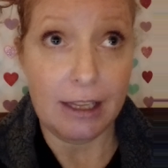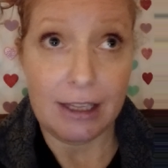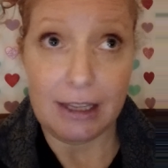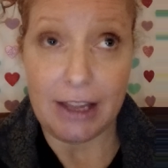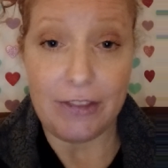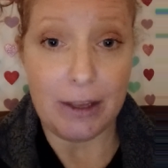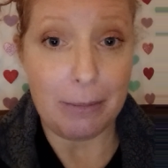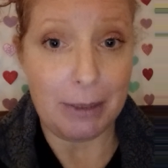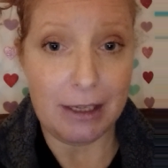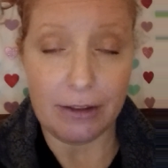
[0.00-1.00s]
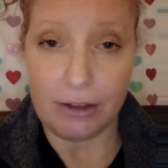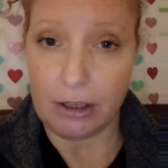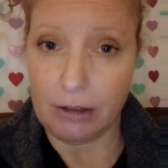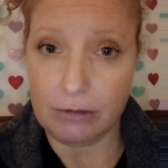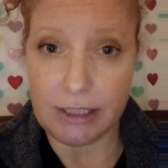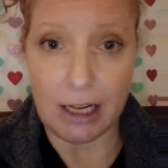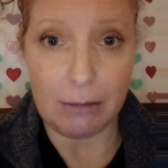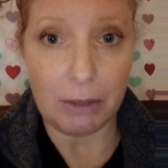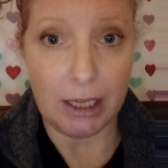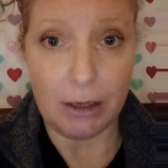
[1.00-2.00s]
Let them be on their own
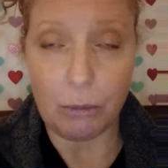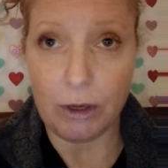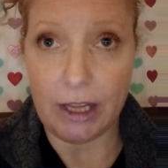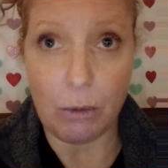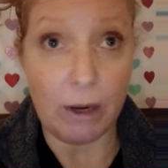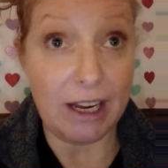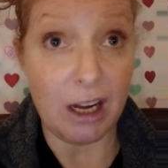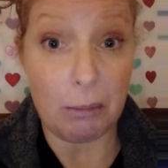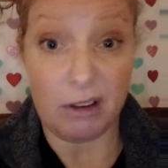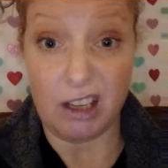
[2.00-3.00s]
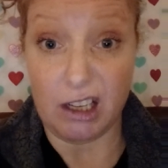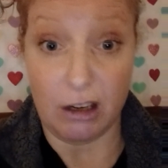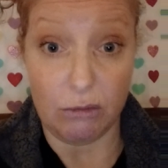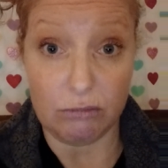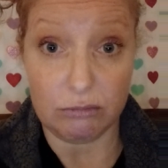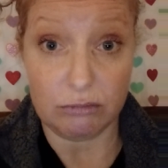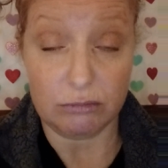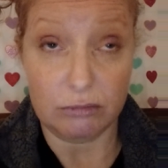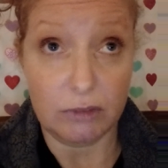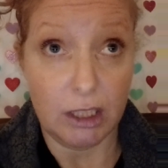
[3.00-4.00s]
timeline where they wake up or they don't.
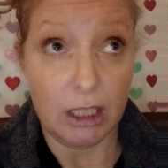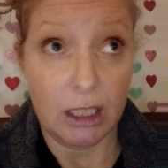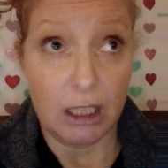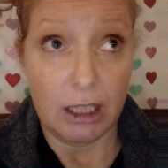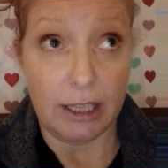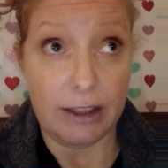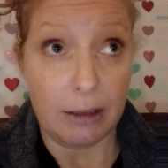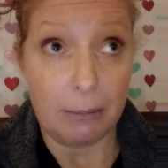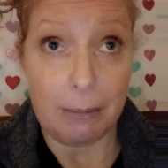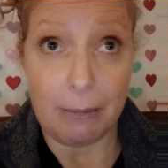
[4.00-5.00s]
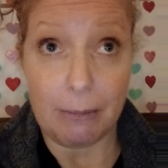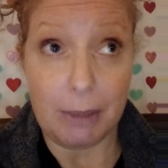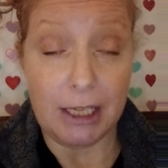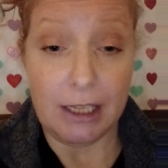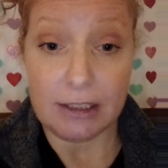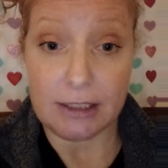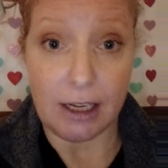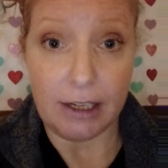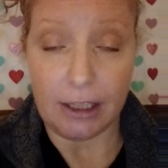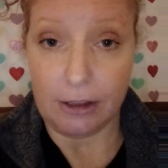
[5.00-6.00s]
Let them be
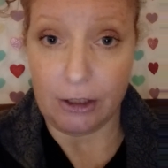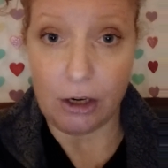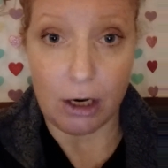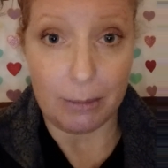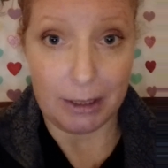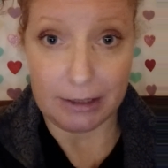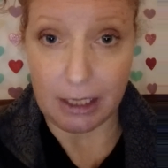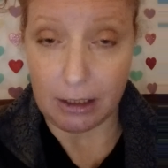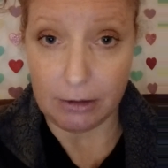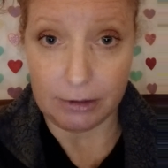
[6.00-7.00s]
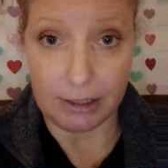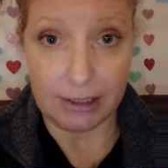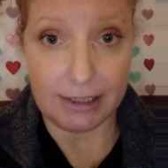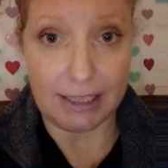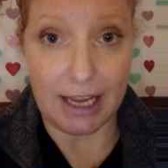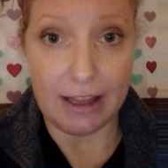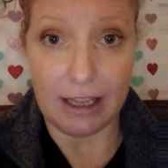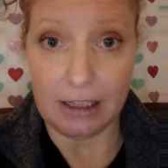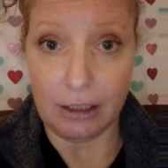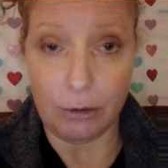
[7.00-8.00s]
stuck in their karmic cycles and stay
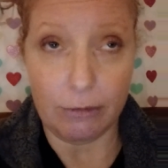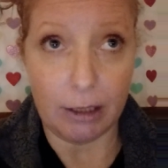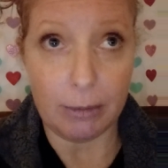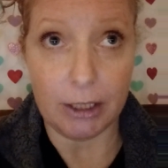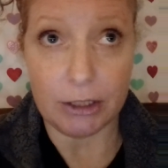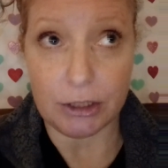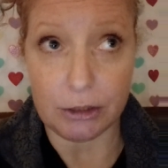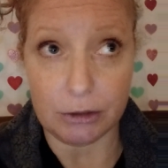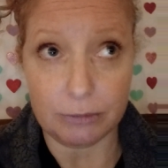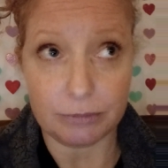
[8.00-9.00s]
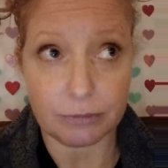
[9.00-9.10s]
that low vibrational